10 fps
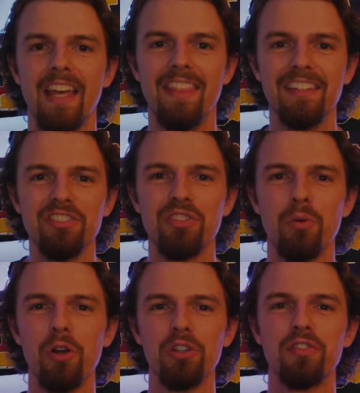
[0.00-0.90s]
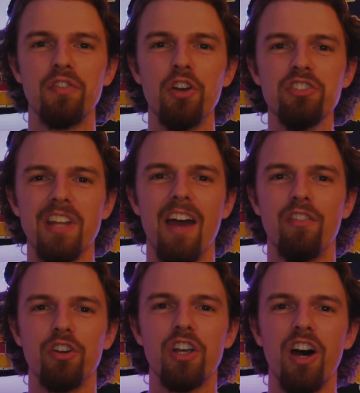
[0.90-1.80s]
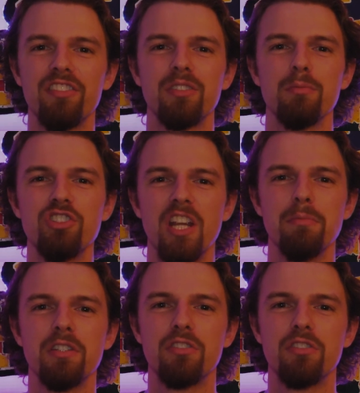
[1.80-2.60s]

This is the world's first ever custom shaped